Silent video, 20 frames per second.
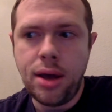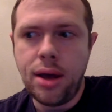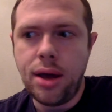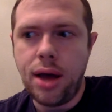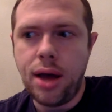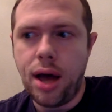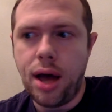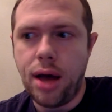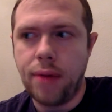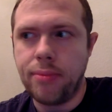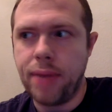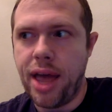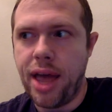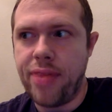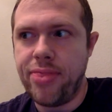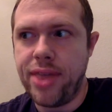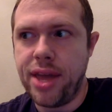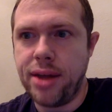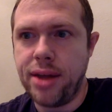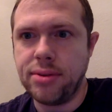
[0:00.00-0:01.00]

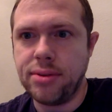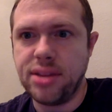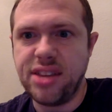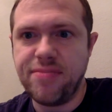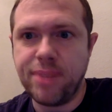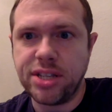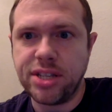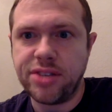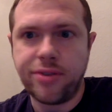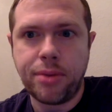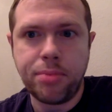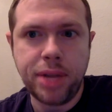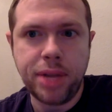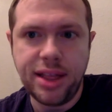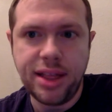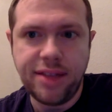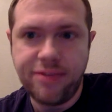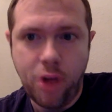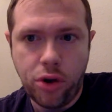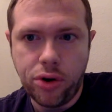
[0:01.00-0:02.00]
and then leave myself
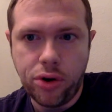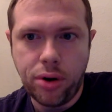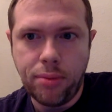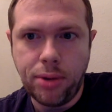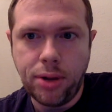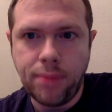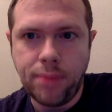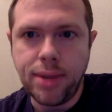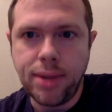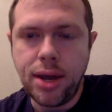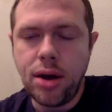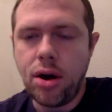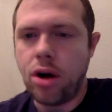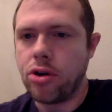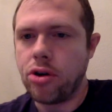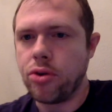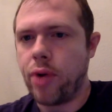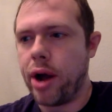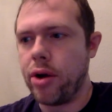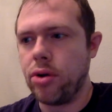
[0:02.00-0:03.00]
completely vulnerable?
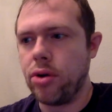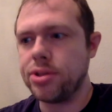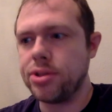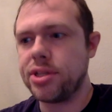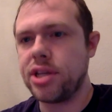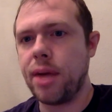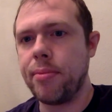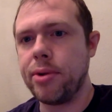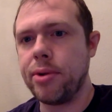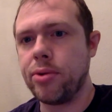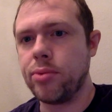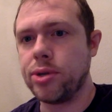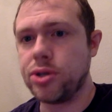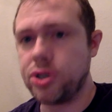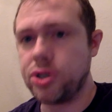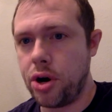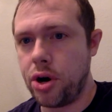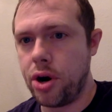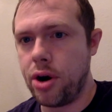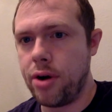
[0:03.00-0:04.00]
Or do I hold some in
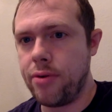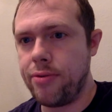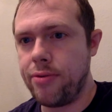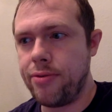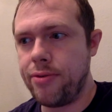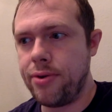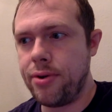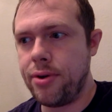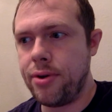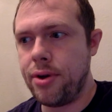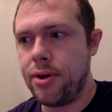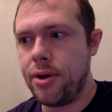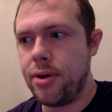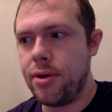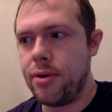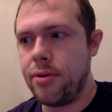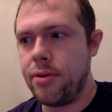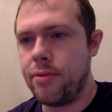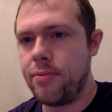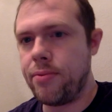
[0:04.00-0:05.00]
reserve
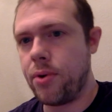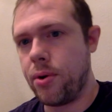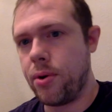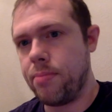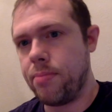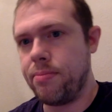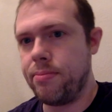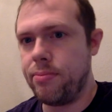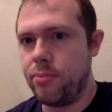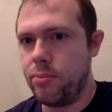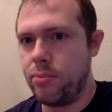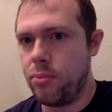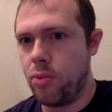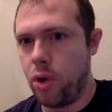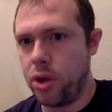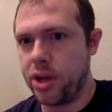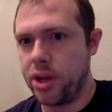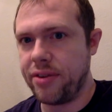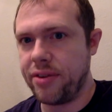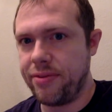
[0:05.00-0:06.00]
for
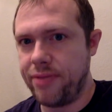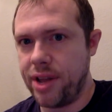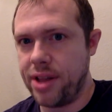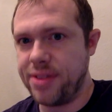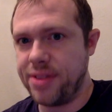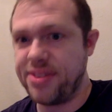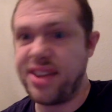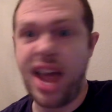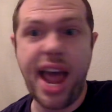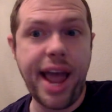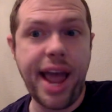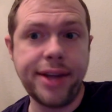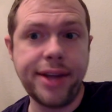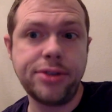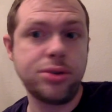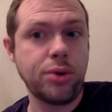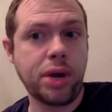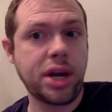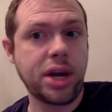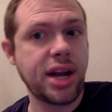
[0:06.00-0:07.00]
rolling defense, and
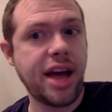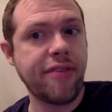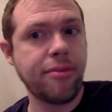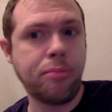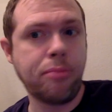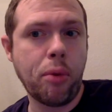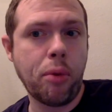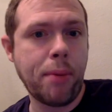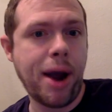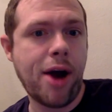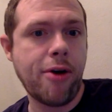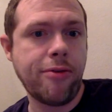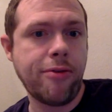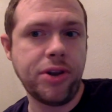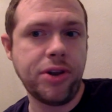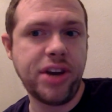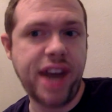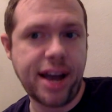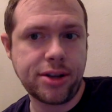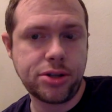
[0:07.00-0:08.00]
so I can have a more
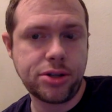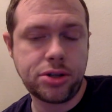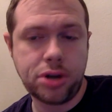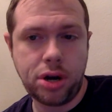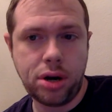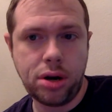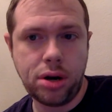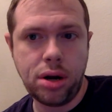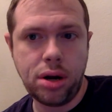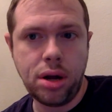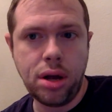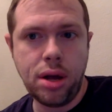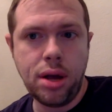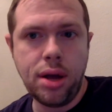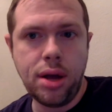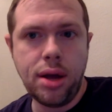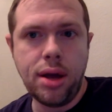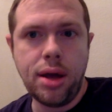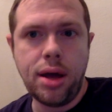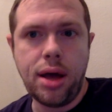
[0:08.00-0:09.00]
powerful next turn?
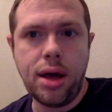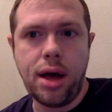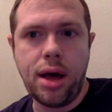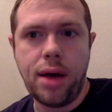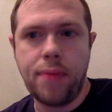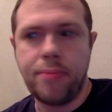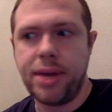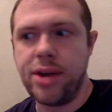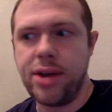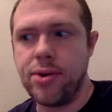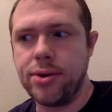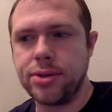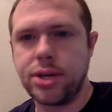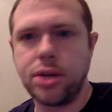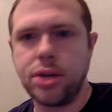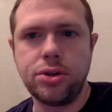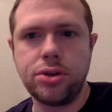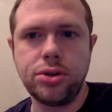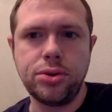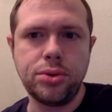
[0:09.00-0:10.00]
Heroes
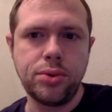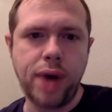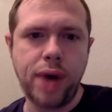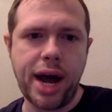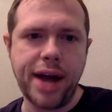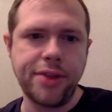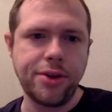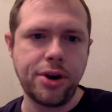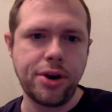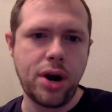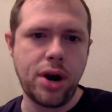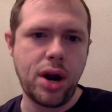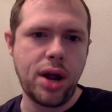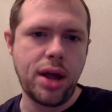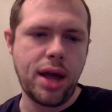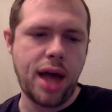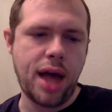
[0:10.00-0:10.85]
can do either